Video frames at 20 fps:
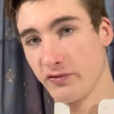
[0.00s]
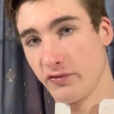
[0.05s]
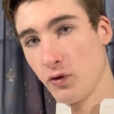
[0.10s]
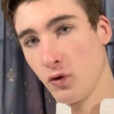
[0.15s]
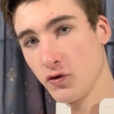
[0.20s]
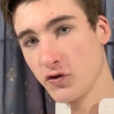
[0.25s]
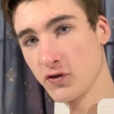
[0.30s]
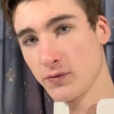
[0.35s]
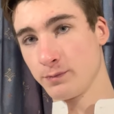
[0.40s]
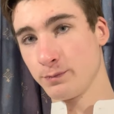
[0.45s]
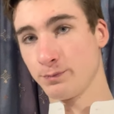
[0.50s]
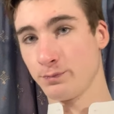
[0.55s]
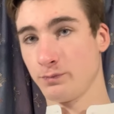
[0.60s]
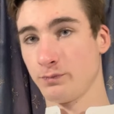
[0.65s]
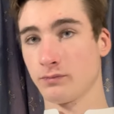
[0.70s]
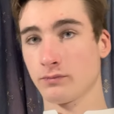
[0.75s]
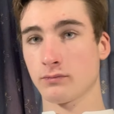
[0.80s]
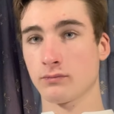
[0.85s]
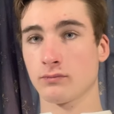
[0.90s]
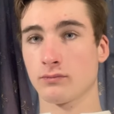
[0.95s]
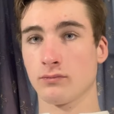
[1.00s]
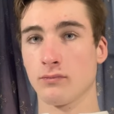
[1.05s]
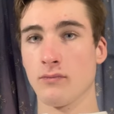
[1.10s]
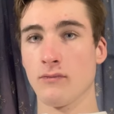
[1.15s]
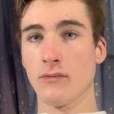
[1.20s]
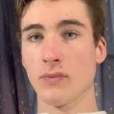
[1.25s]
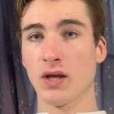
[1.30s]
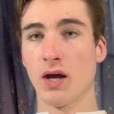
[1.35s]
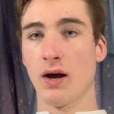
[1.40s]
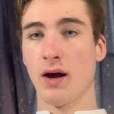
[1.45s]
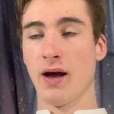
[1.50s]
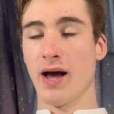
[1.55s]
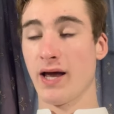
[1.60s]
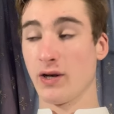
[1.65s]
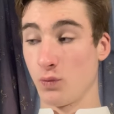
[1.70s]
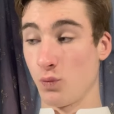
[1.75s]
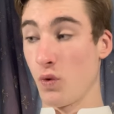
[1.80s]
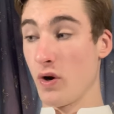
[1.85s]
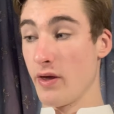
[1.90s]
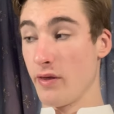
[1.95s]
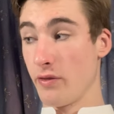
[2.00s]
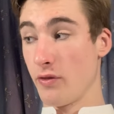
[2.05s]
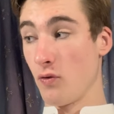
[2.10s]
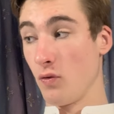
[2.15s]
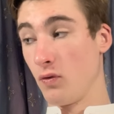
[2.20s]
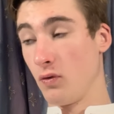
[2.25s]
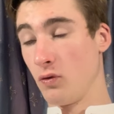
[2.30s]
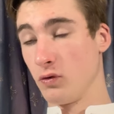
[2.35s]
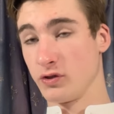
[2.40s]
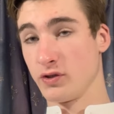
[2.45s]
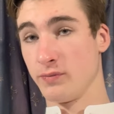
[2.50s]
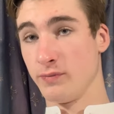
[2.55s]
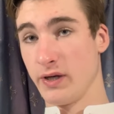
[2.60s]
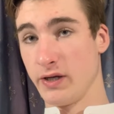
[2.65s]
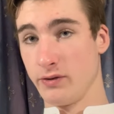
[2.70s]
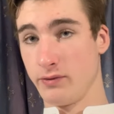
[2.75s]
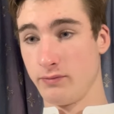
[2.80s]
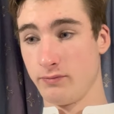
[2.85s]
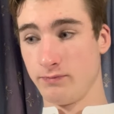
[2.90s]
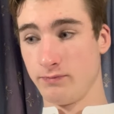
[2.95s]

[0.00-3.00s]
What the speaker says: of course, and with the